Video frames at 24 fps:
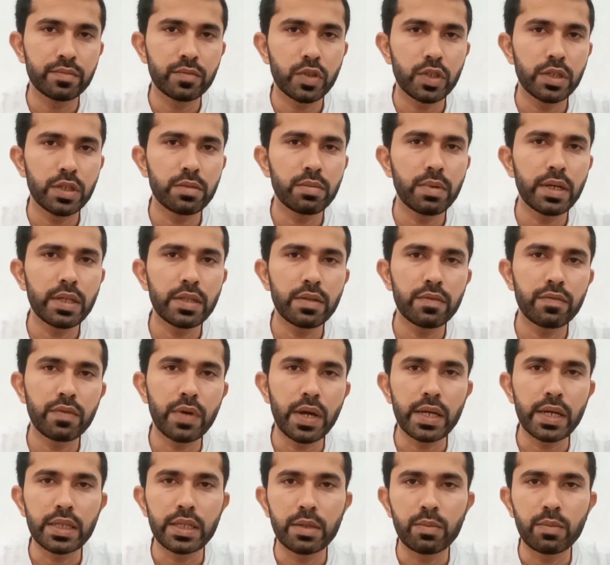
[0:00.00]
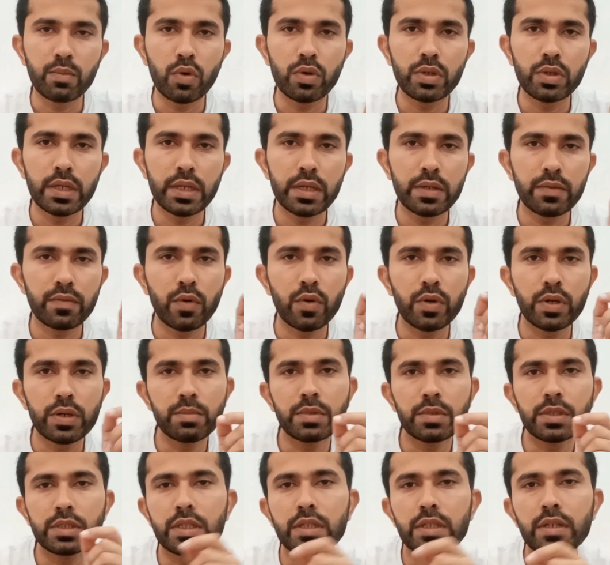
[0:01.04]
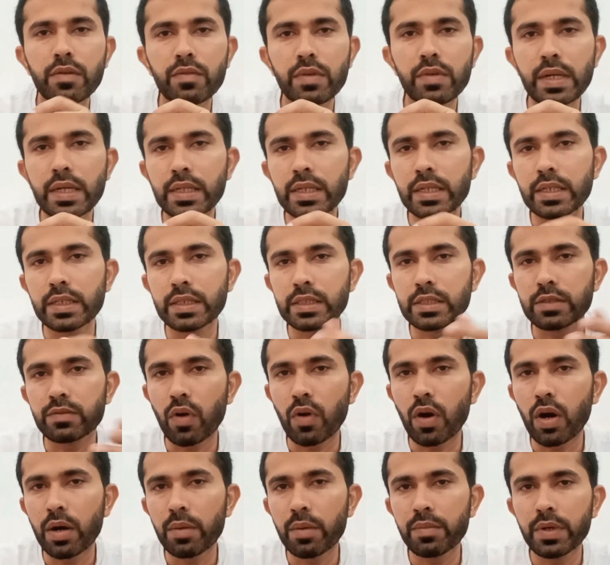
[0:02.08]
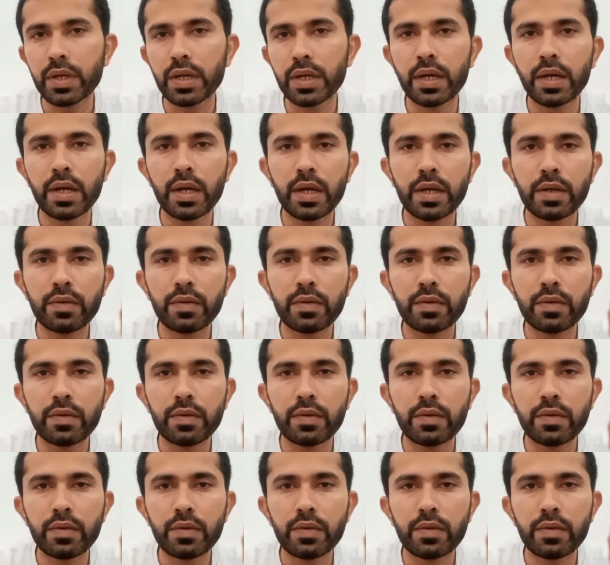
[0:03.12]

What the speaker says: Despite the fact that more than 40% of the land is farmed,